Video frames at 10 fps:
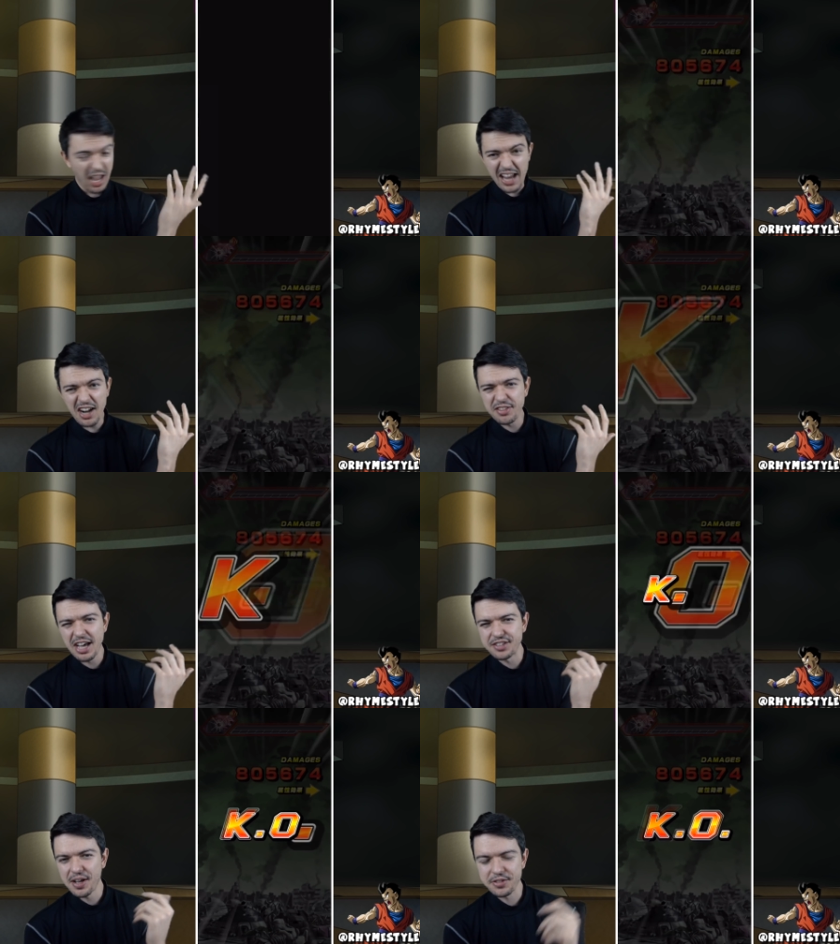
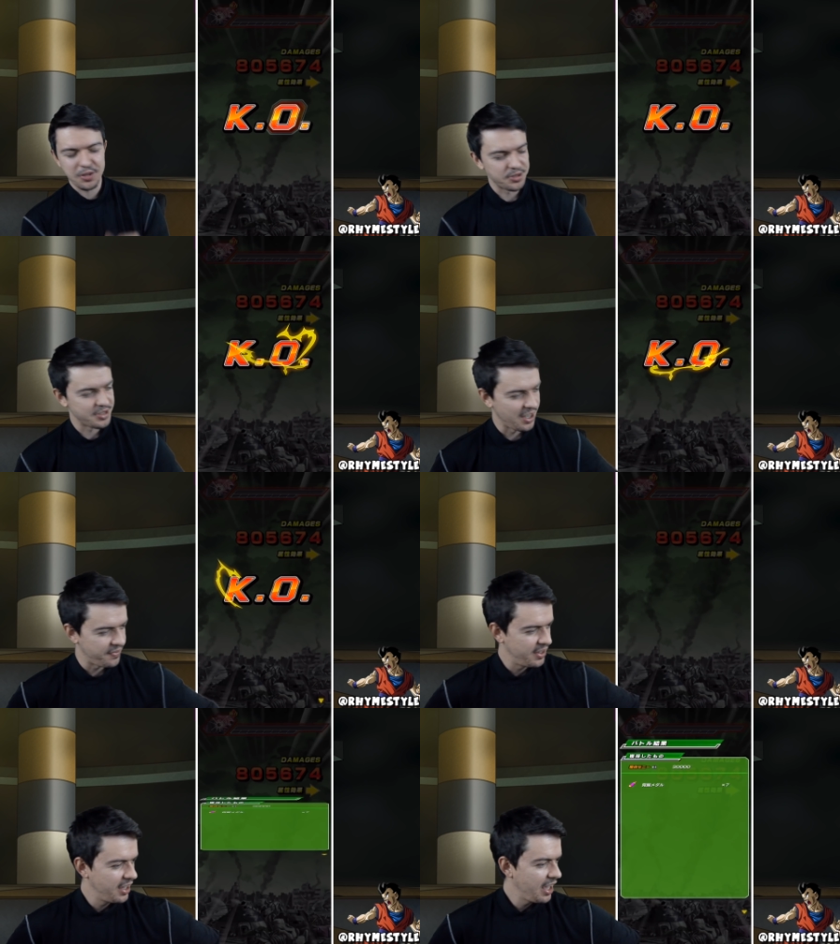800,000, that was close
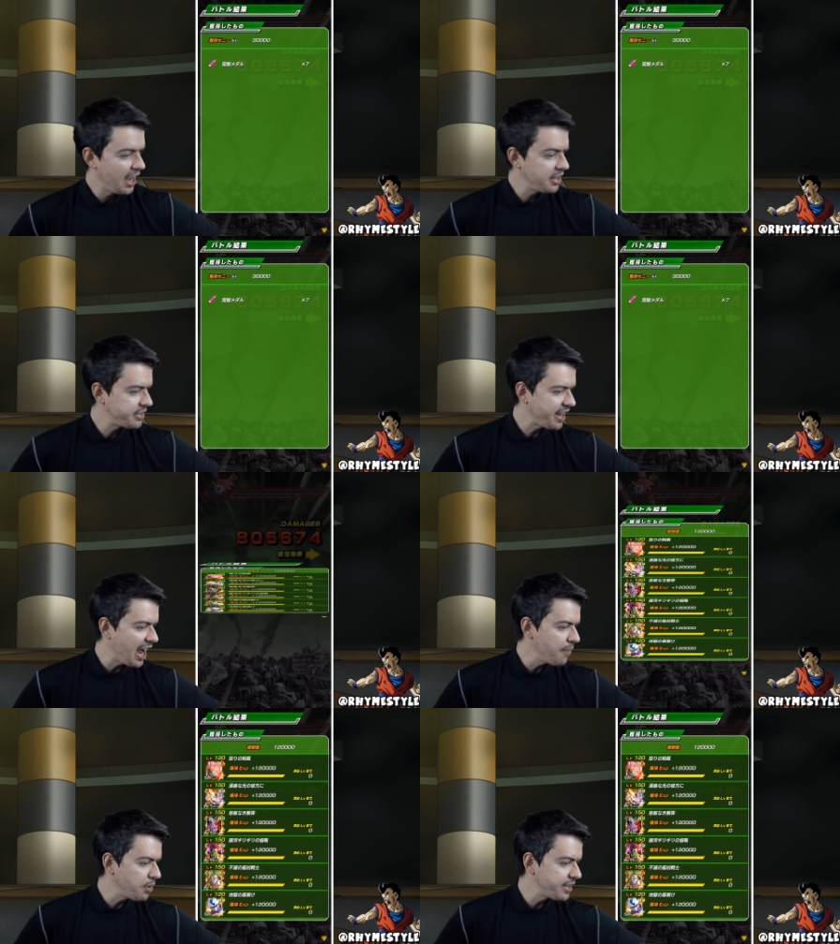enough. And the
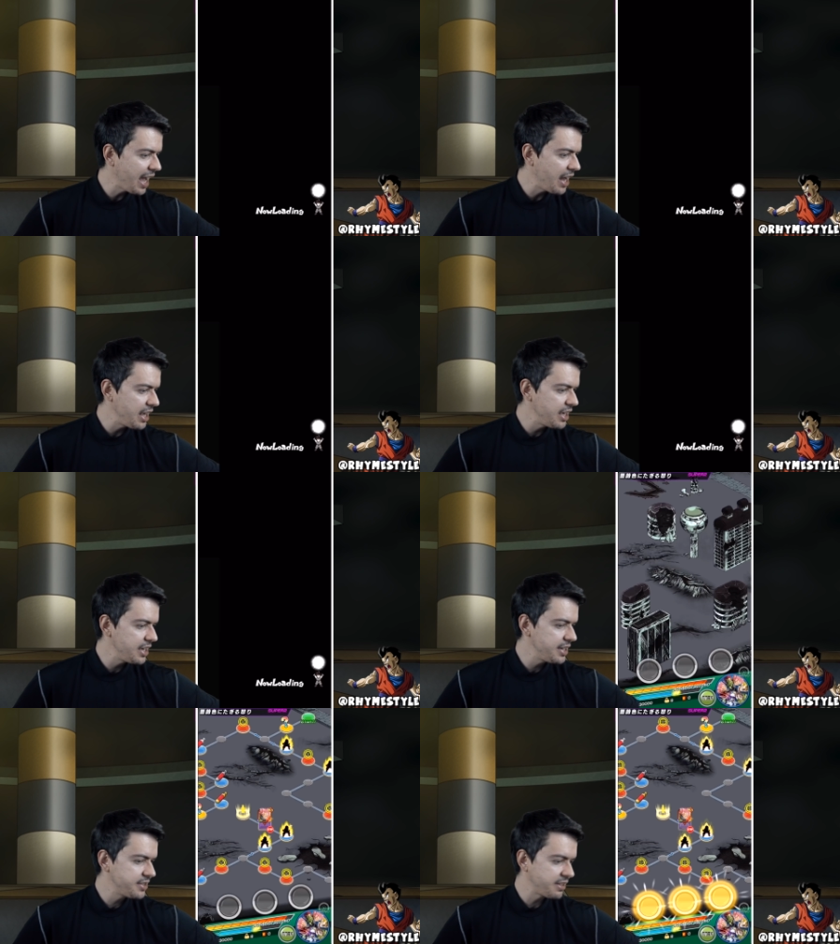time on that
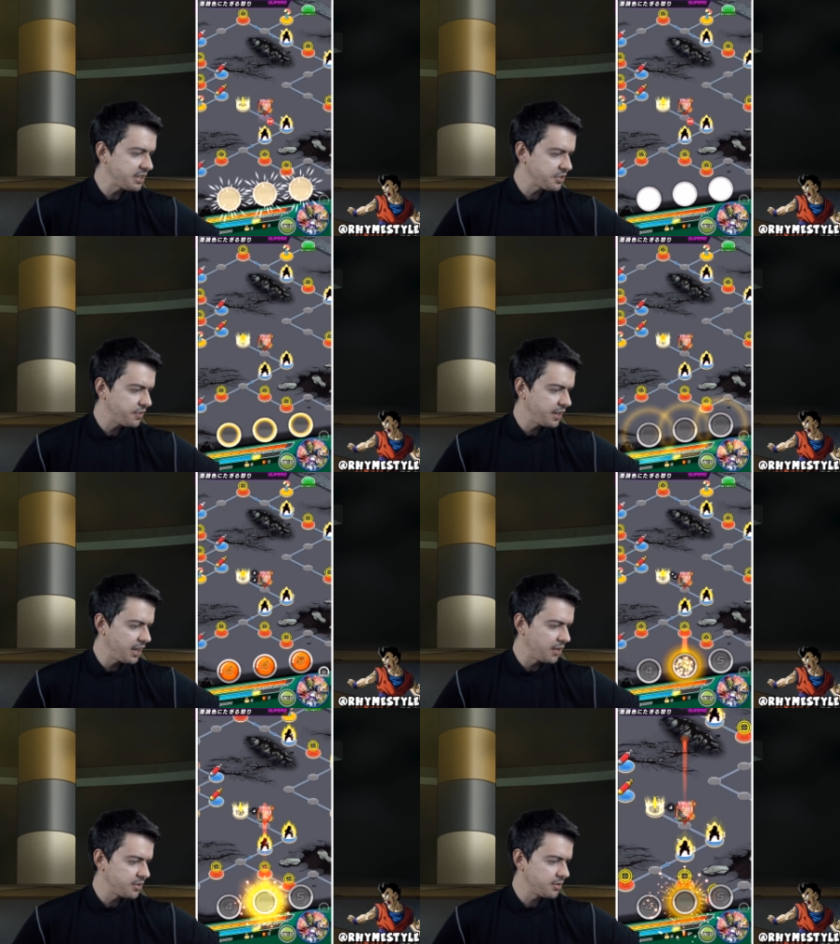is, let's actually find
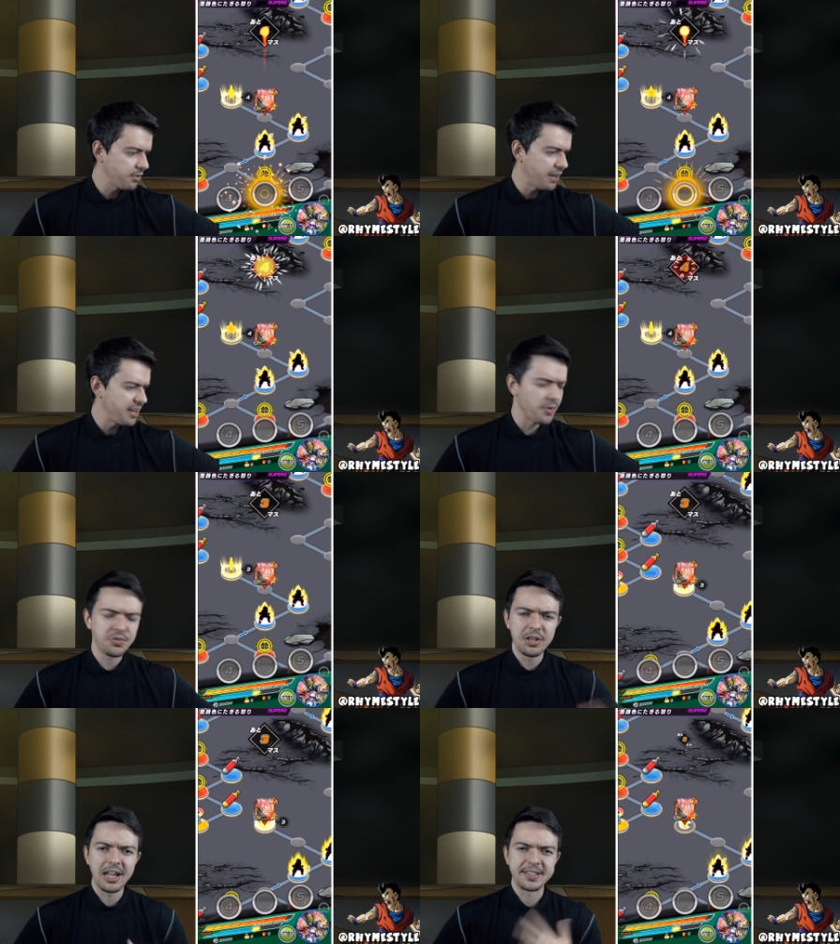out. Granted, I
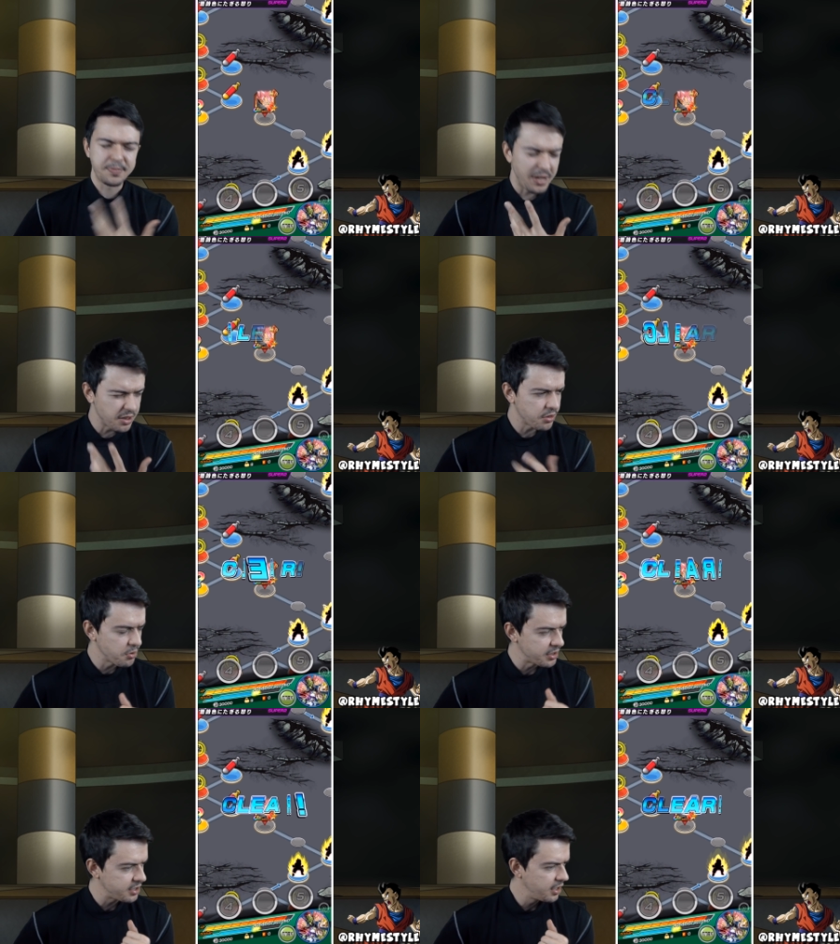wasn't really like speeding
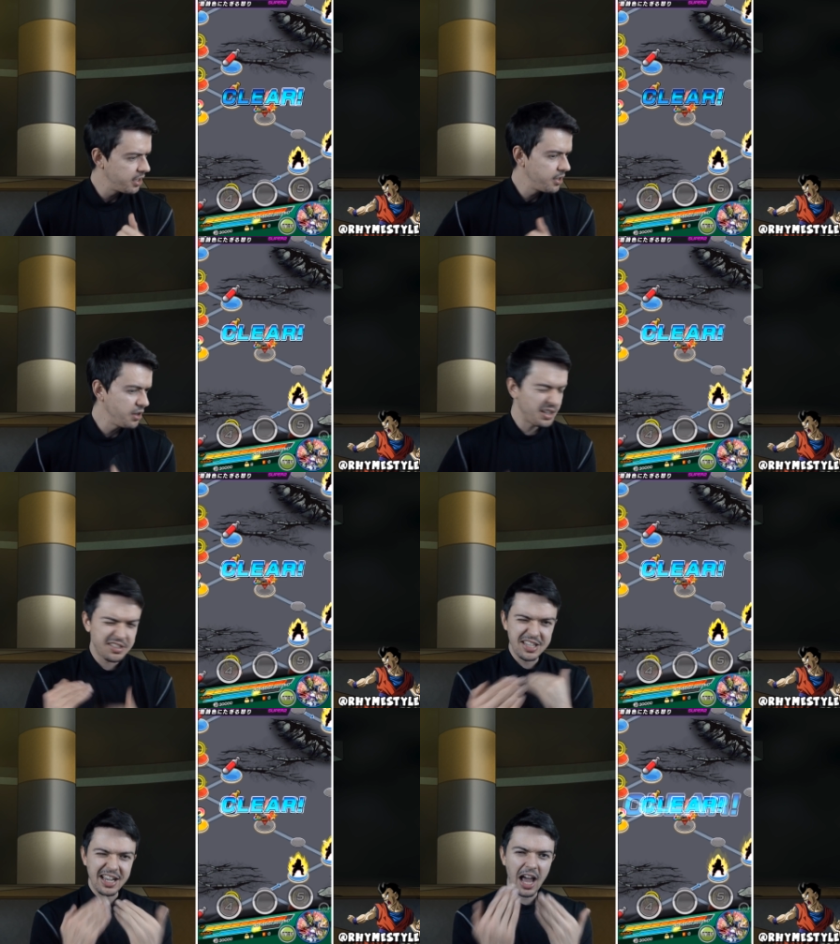through it. You
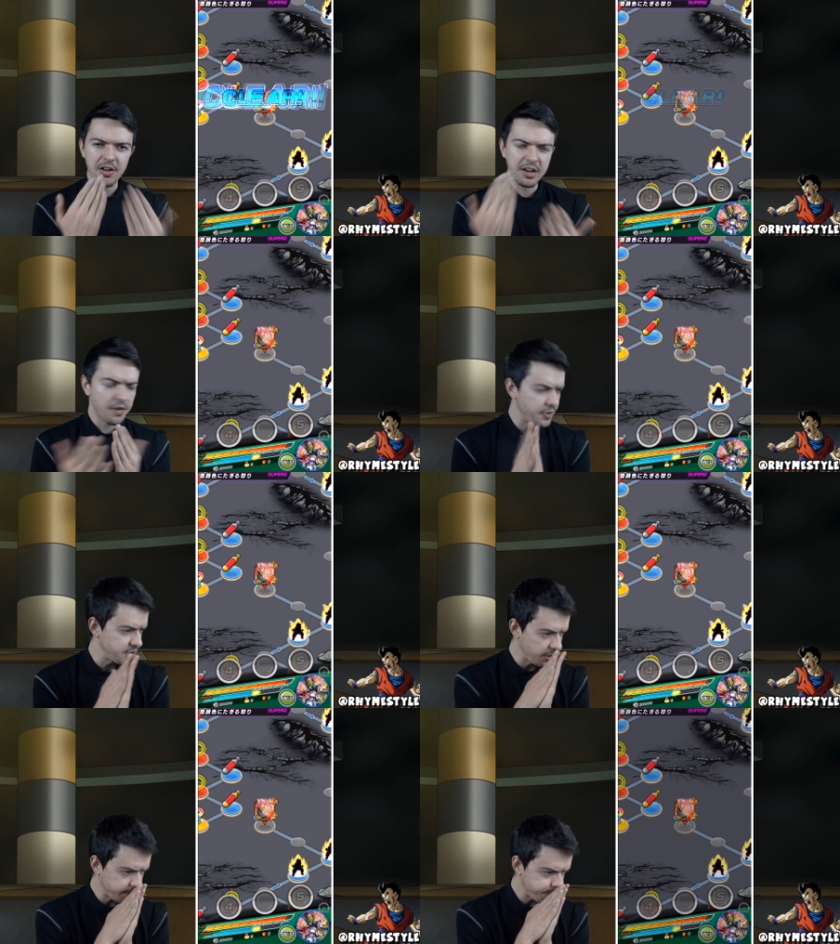can see kind of the
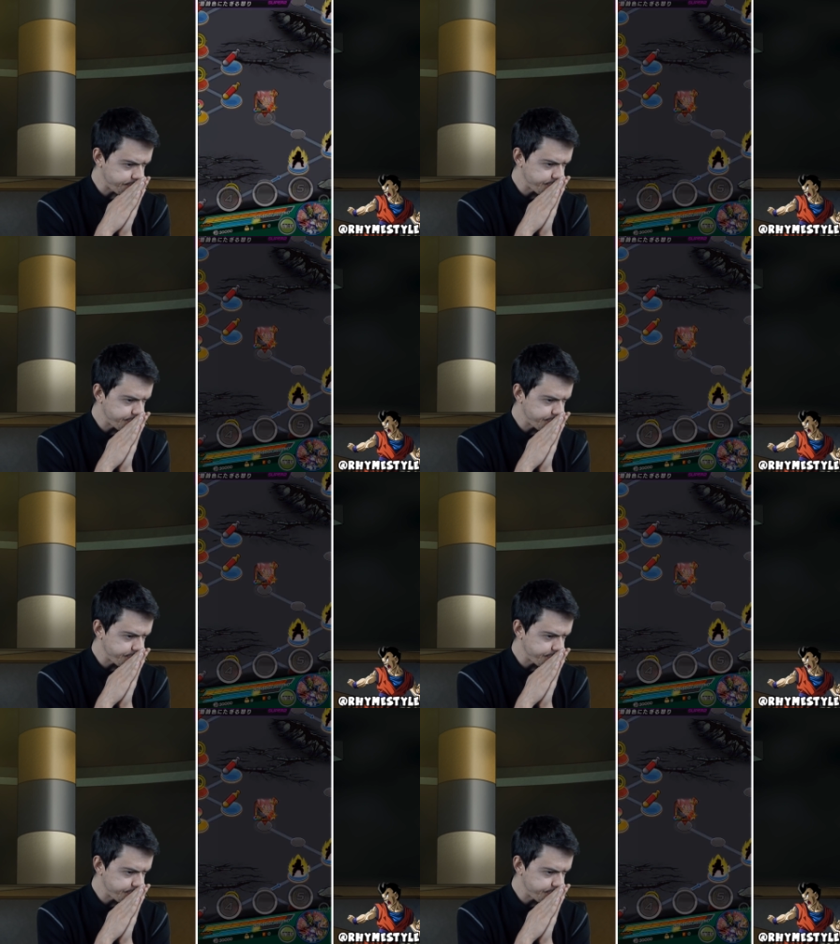difference here.